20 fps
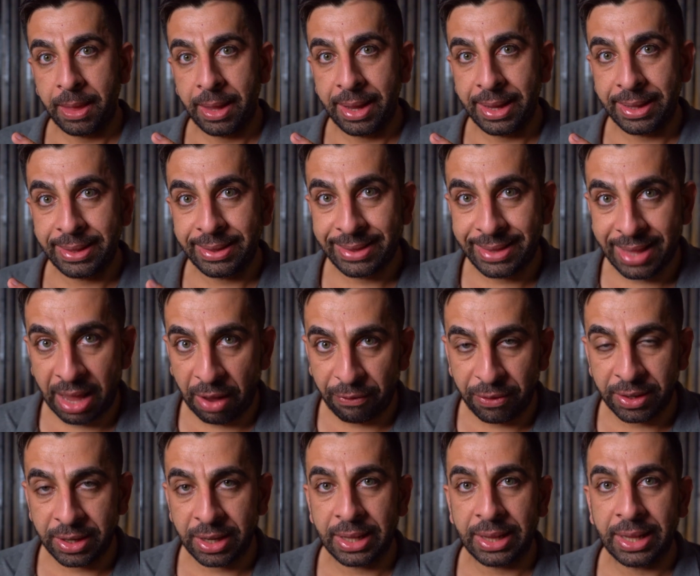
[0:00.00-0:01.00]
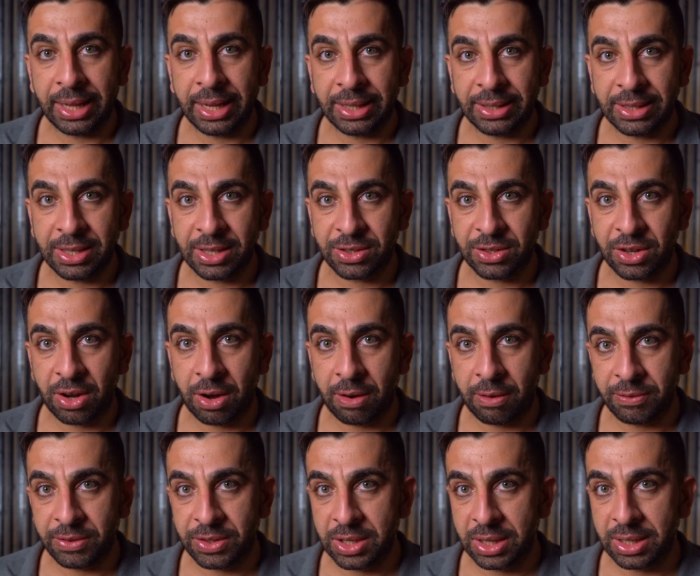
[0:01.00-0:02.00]
It definitely
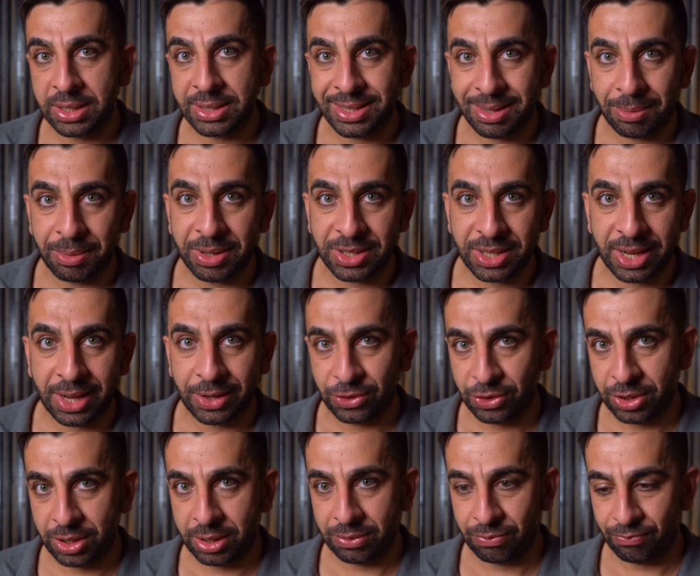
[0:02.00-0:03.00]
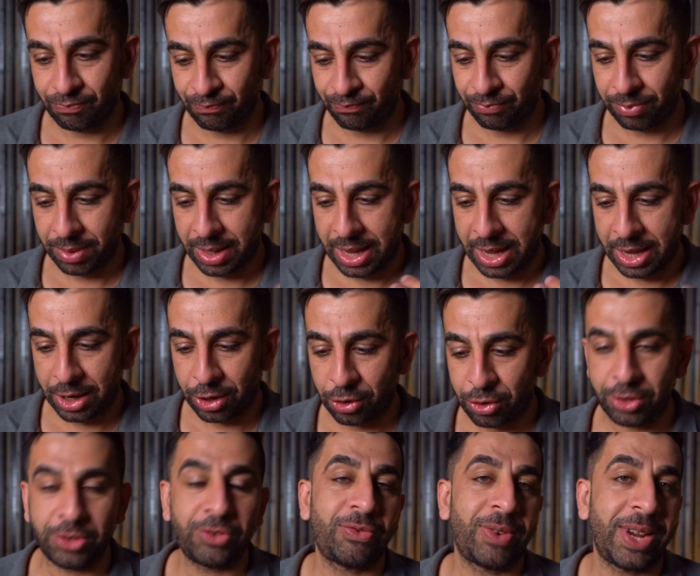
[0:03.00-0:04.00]
deserves some attention and
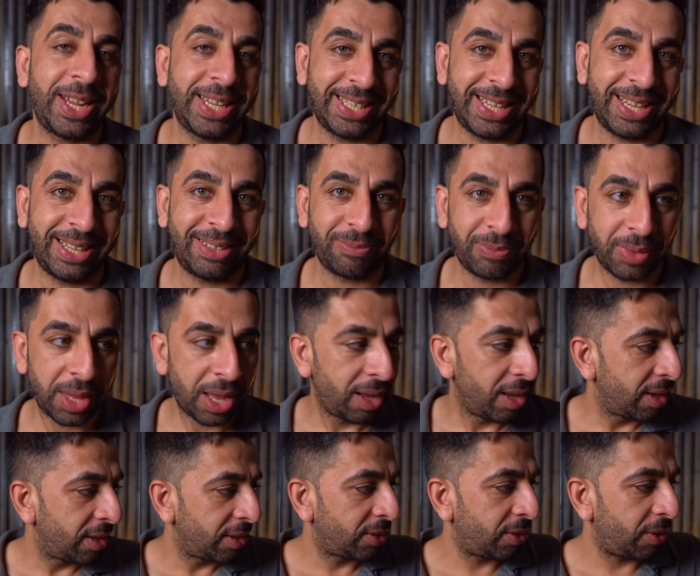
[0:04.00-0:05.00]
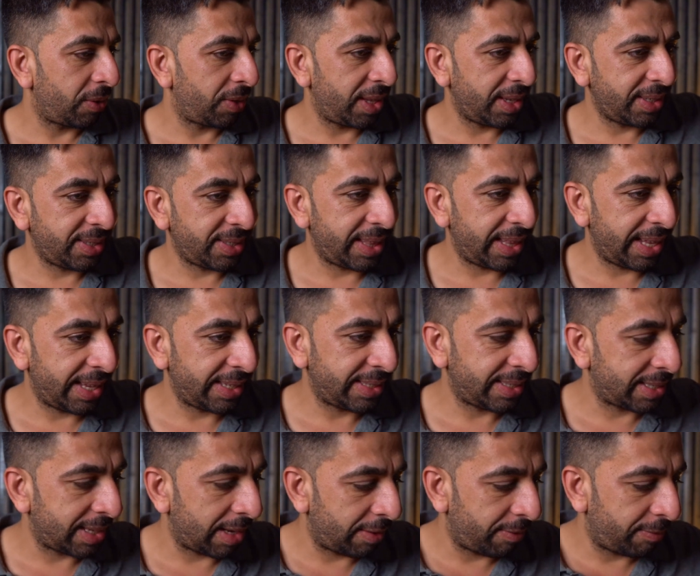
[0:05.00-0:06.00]
good reading. So this
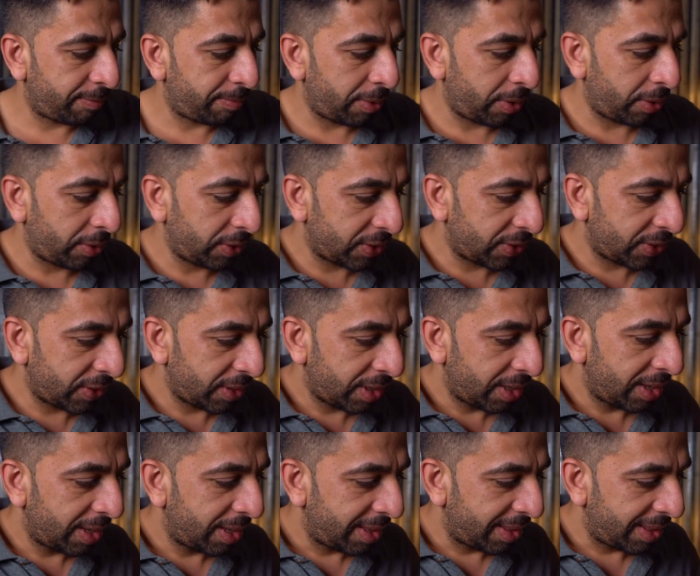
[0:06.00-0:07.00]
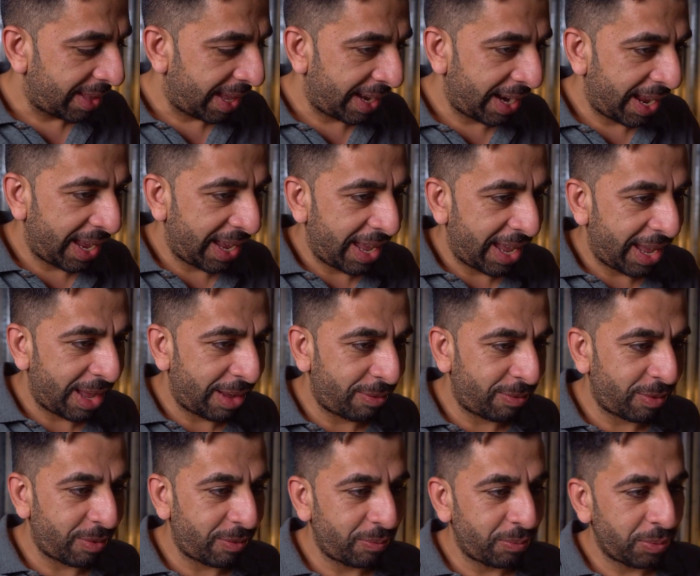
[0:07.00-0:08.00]
list of books that I
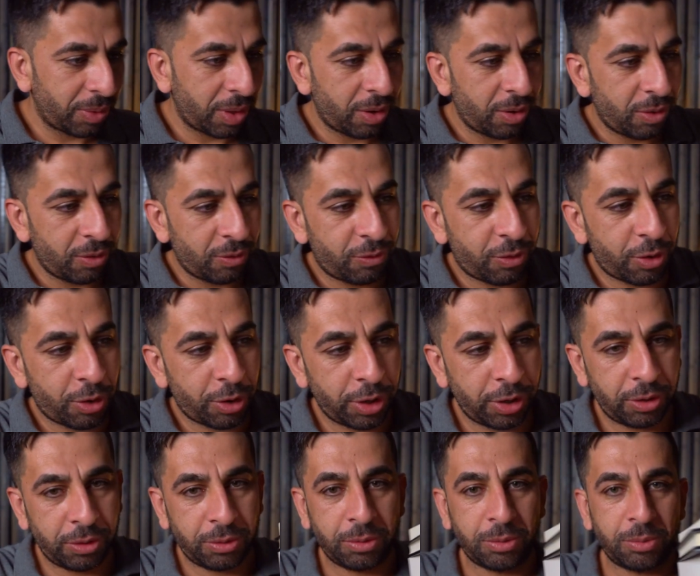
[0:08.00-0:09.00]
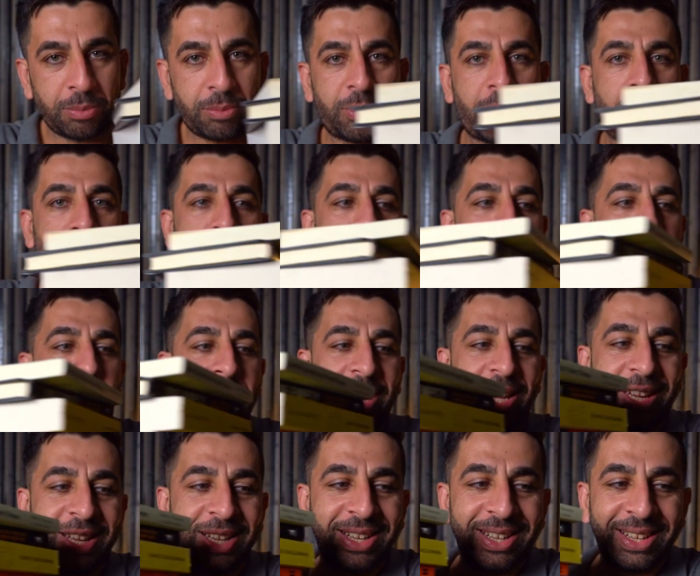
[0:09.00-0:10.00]
have for you,
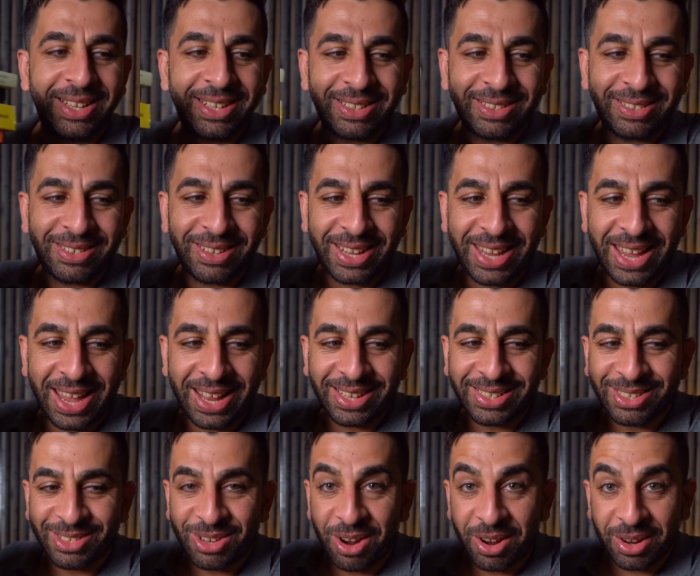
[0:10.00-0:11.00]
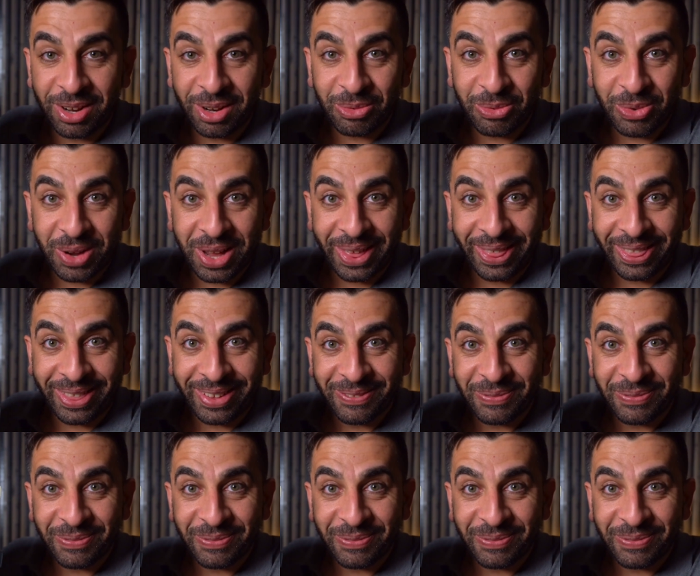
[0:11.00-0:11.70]
probably to get us started with